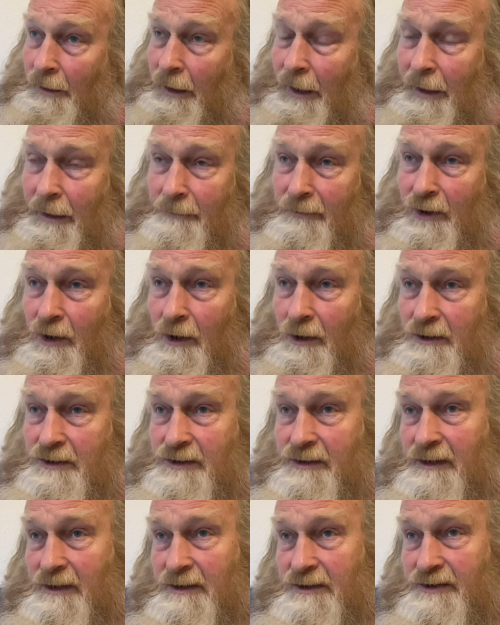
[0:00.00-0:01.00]
I'm not
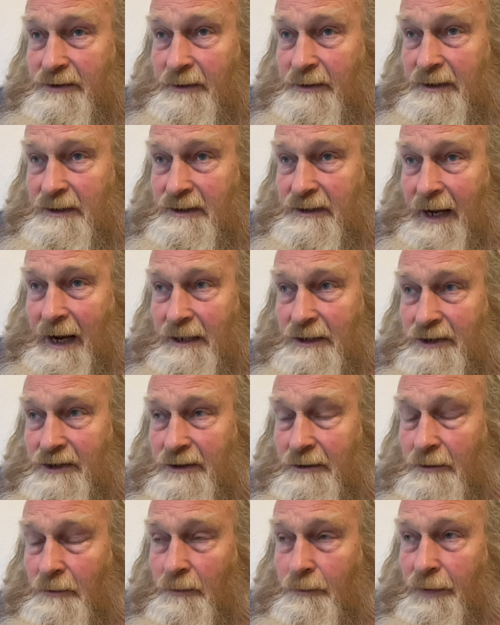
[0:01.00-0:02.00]
into
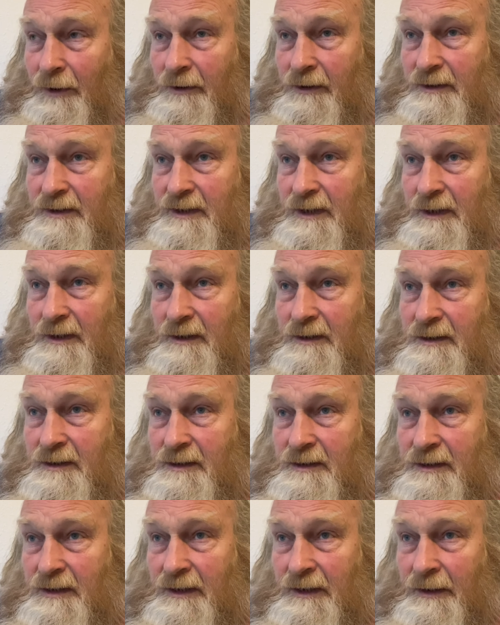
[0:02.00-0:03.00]
international
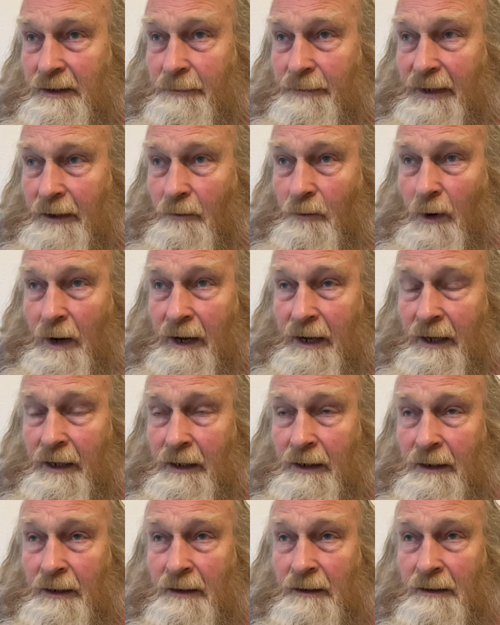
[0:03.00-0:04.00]
politics in a big
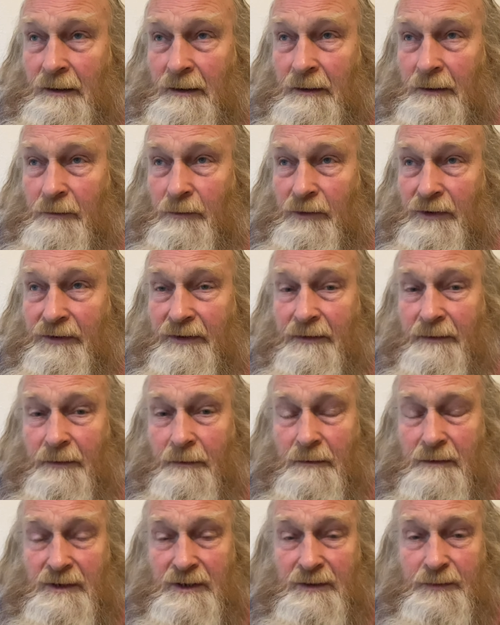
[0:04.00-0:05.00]
way, with
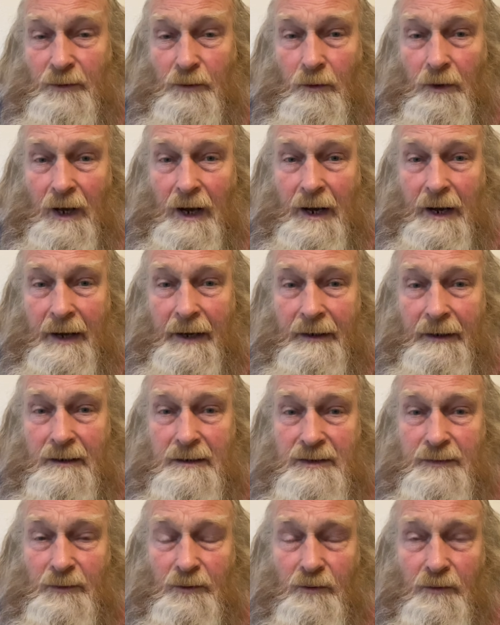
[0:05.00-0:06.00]
small I and
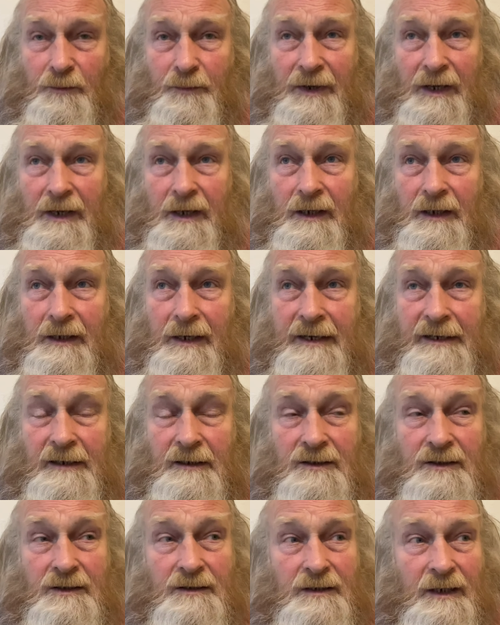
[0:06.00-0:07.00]
a small p, yes,
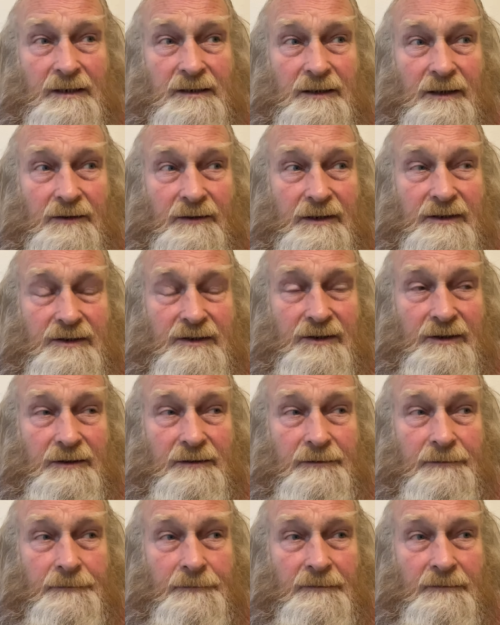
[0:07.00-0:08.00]
as a Christian.
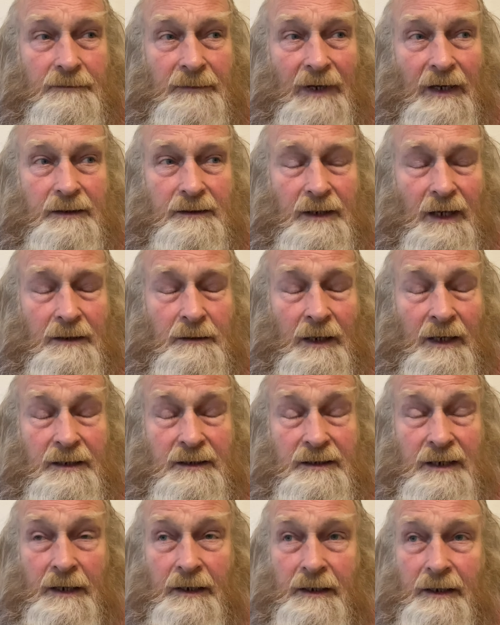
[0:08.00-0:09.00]
I
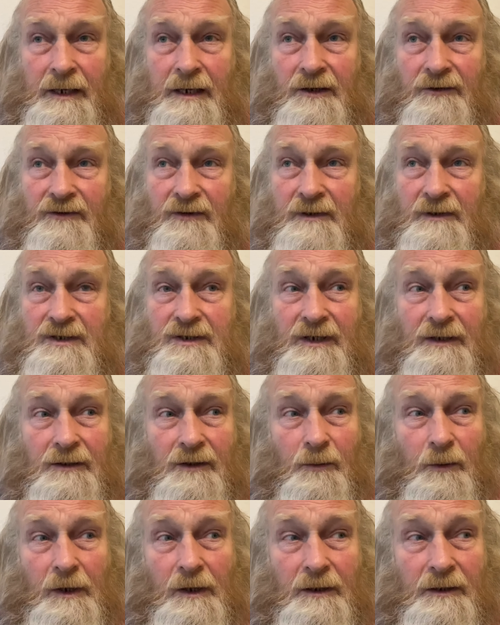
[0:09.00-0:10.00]
take an interest in the
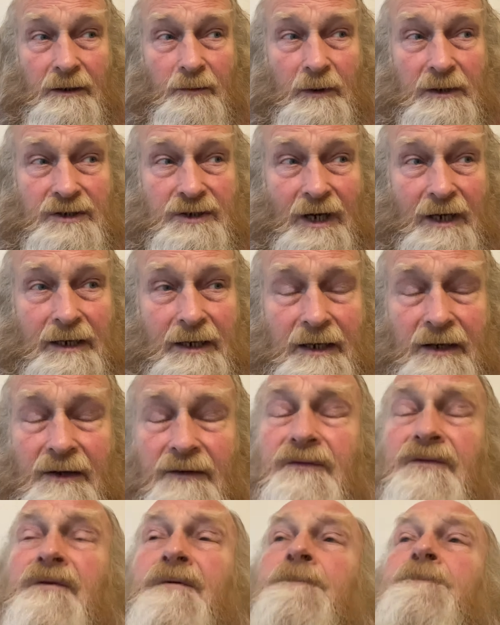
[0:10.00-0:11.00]
world in which I live.